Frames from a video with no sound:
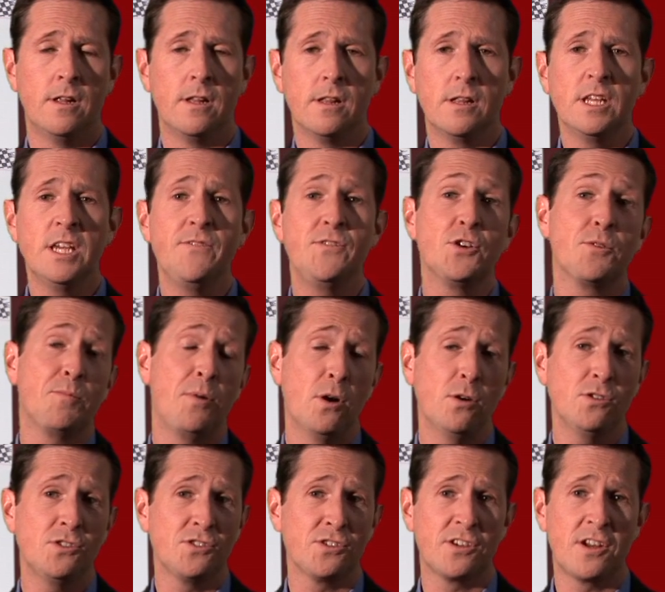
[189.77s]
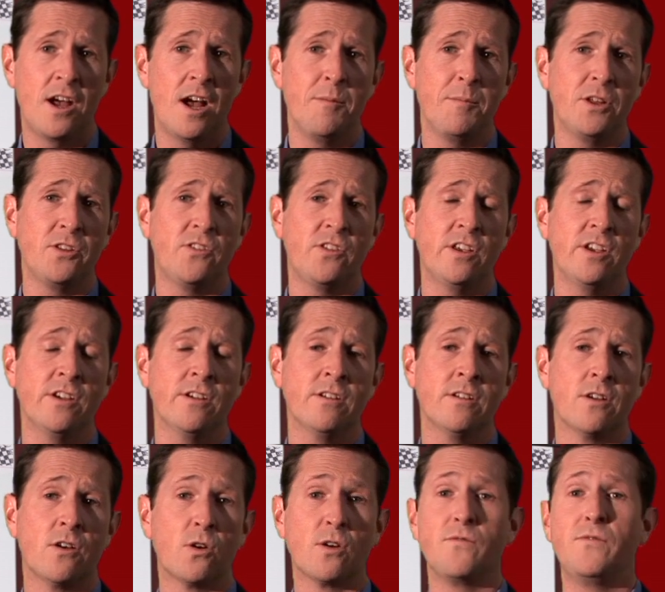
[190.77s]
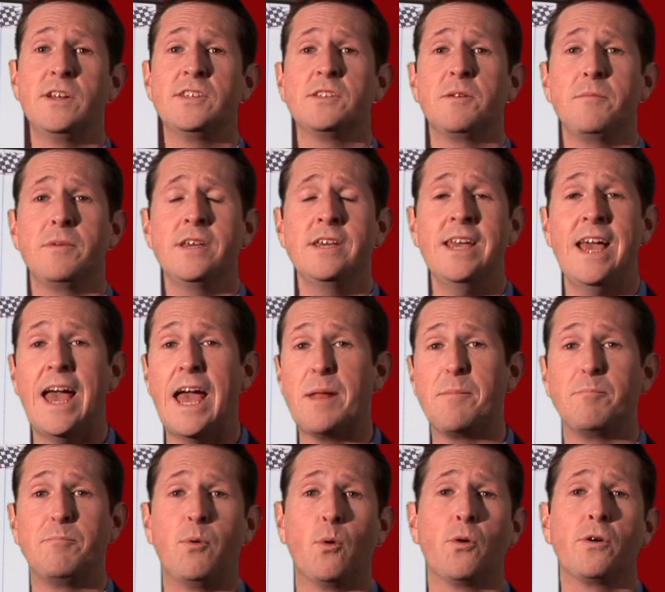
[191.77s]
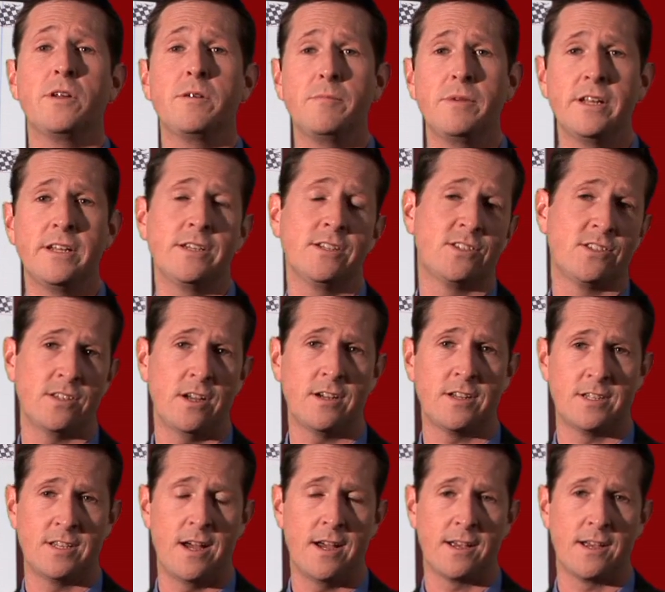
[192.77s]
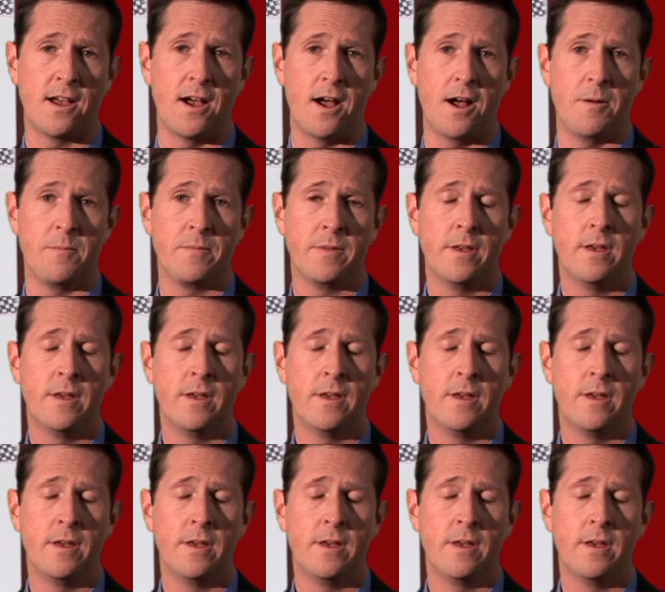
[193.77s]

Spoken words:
Leave your posts or comments here or visit me at boringmeetingssuck.com.